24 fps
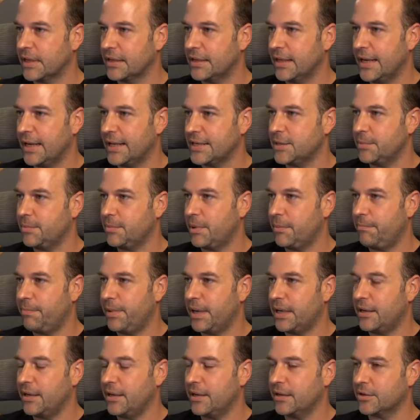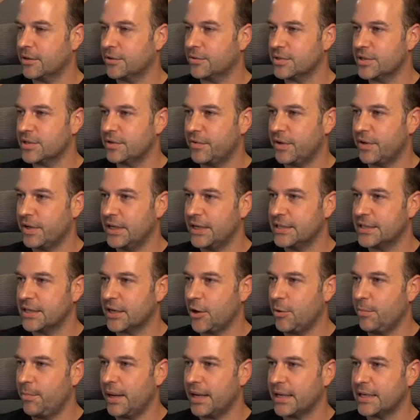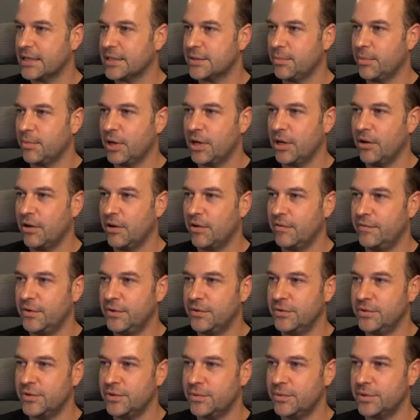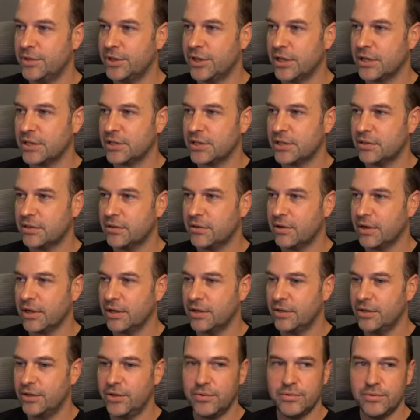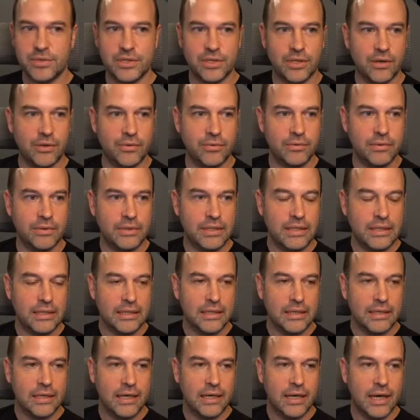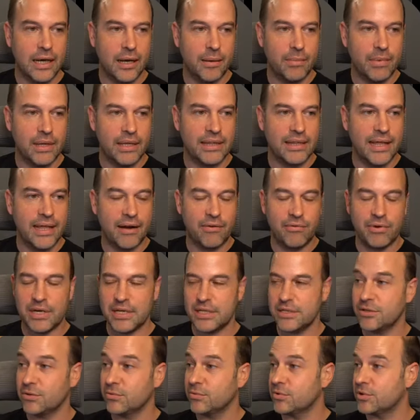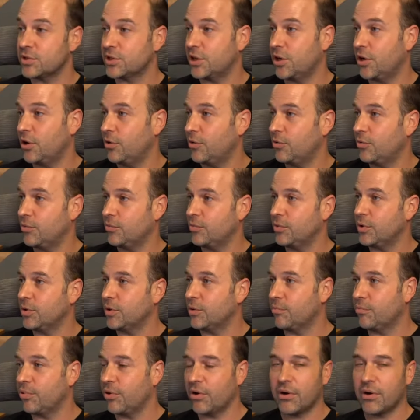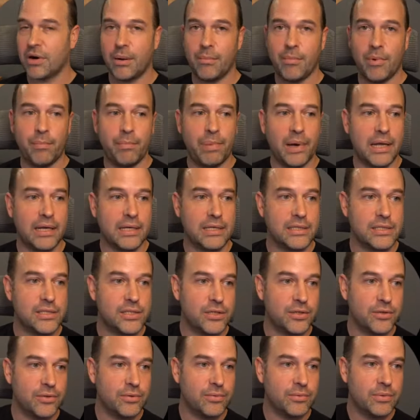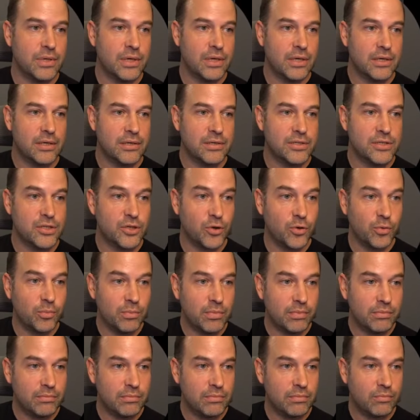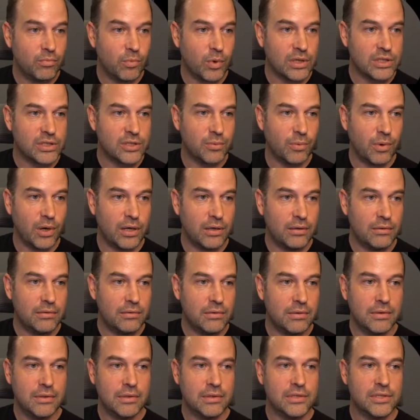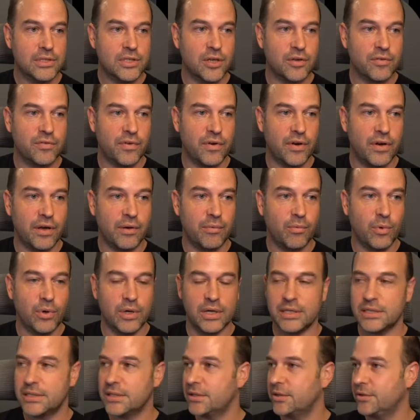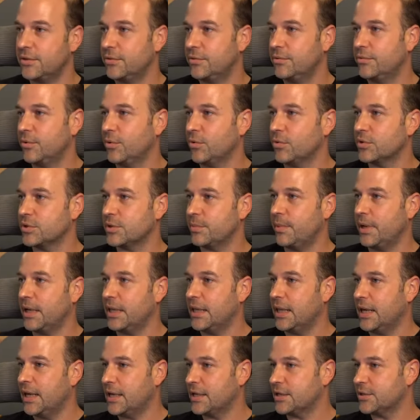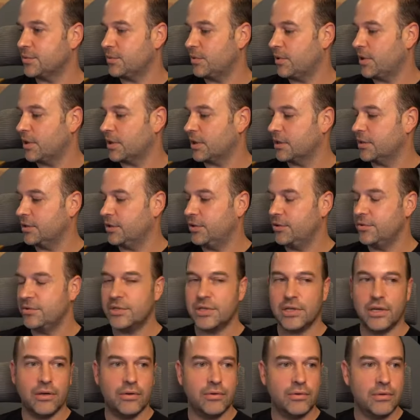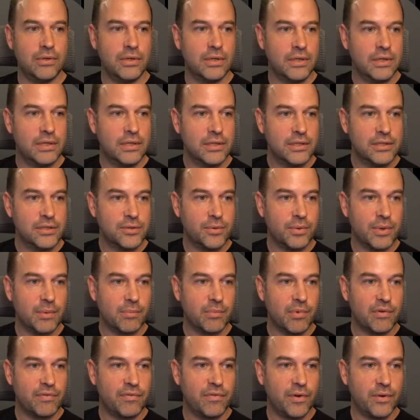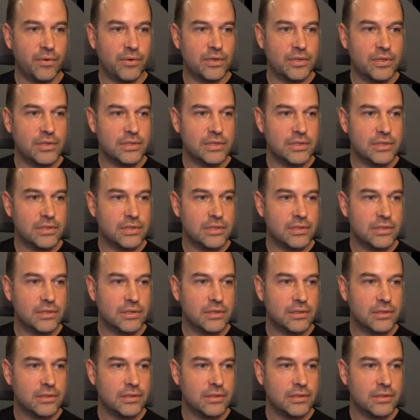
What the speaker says: That's a bit better. And of course, if I need to go back into my live view to adjust, I can do so. There is also, you can program a button to zoom 1:1. So if I wanted to automate that as well, I could do so. Tweak my focus